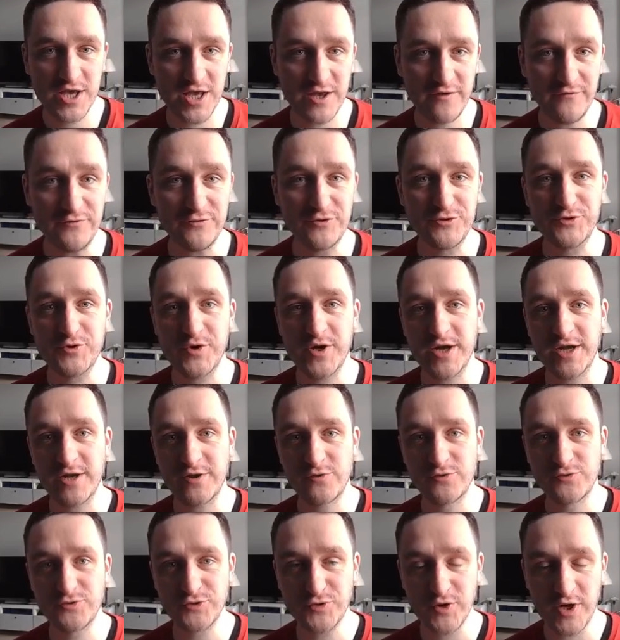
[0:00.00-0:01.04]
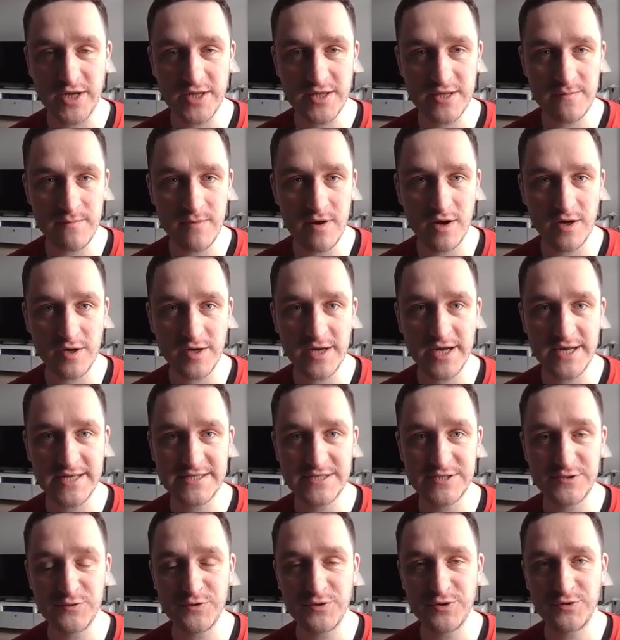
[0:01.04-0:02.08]
if you're trying to trade the
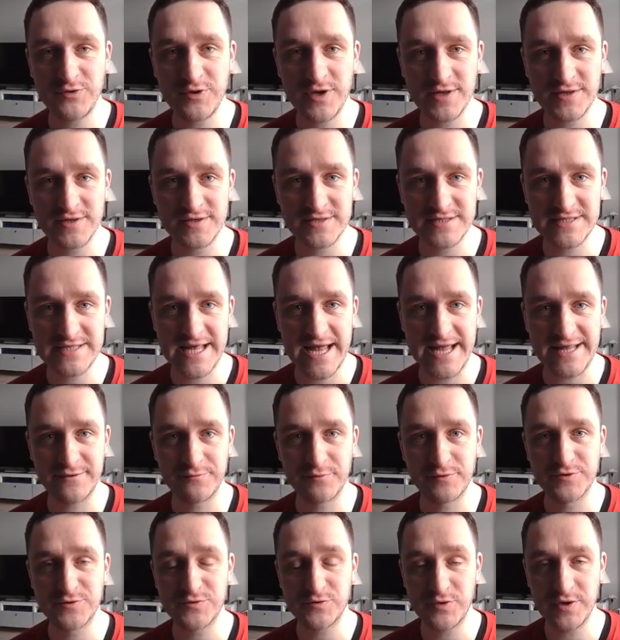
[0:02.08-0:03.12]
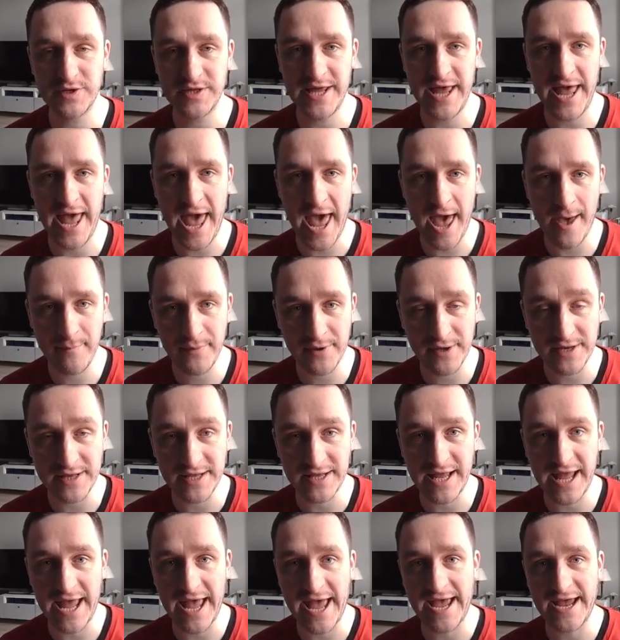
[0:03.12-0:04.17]
markets, you need to understand what's really
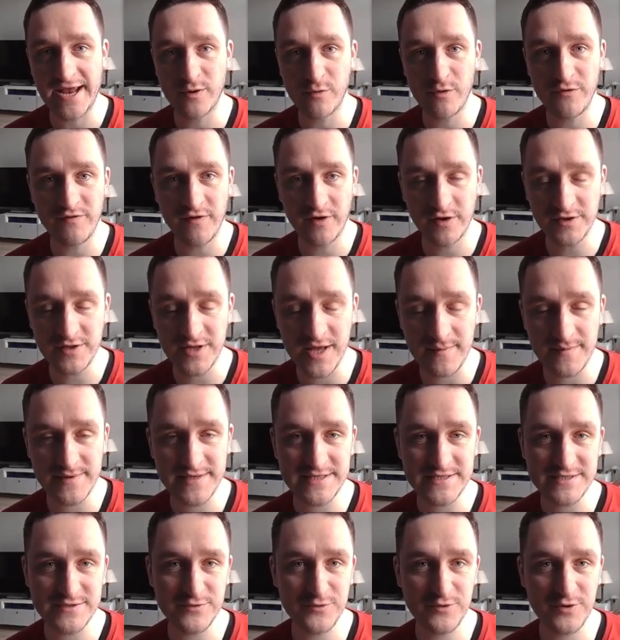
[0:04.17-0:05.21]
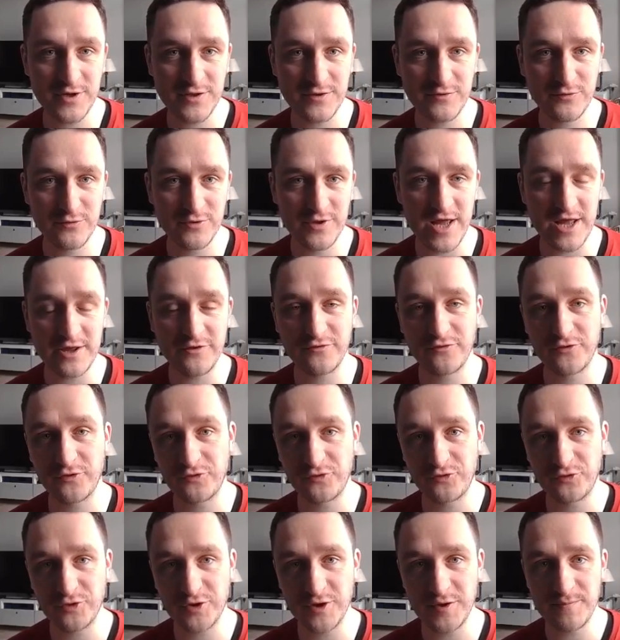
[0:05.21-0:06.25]
happening. And with Artemis, you can do that for
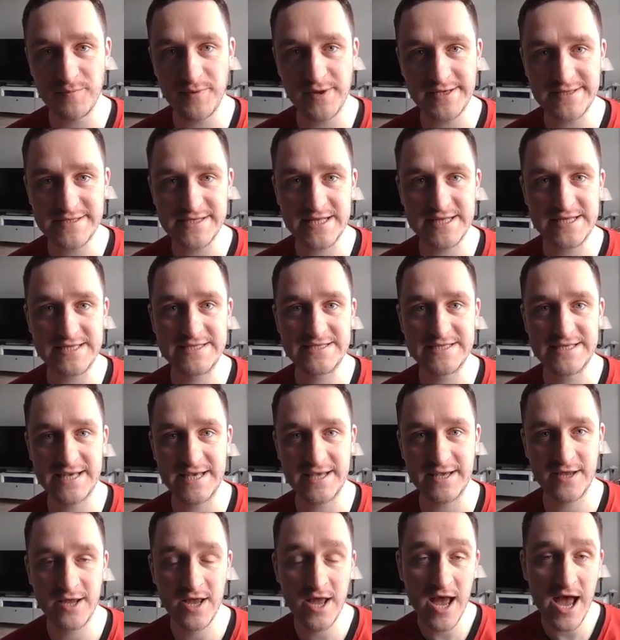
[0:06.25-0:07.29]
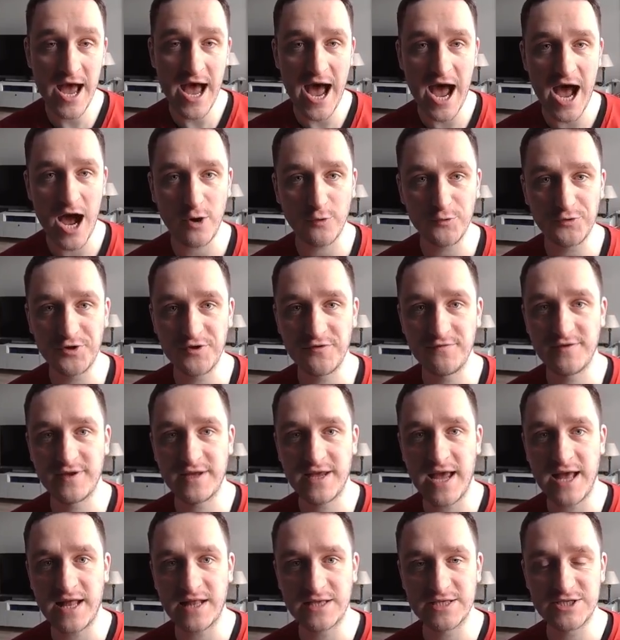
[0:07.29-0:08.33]
free, basically seeing how
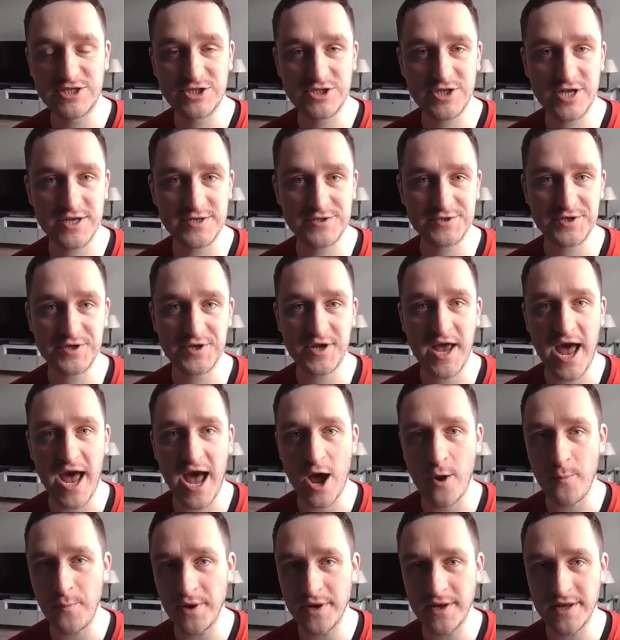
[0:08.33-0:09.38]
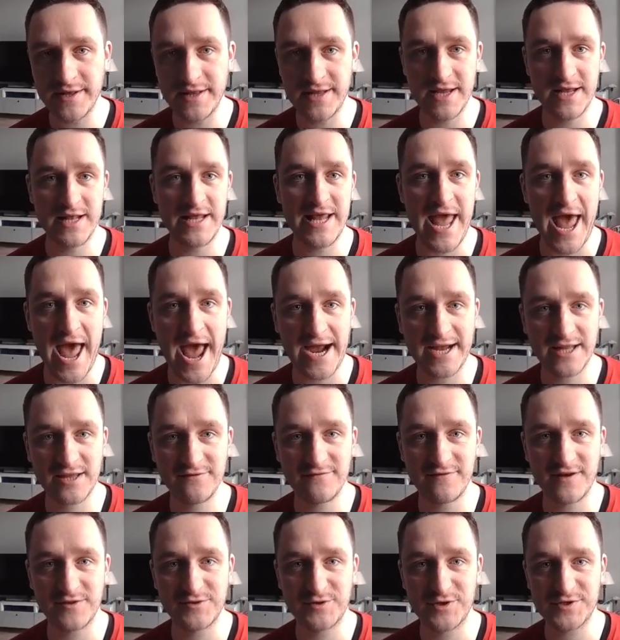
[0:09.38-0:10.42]
TVL is changing, how many daily active
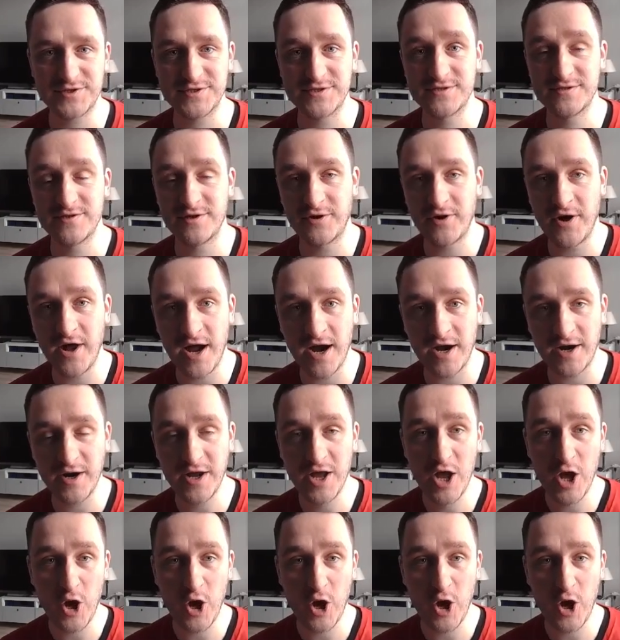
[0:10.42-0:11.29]
addresses there are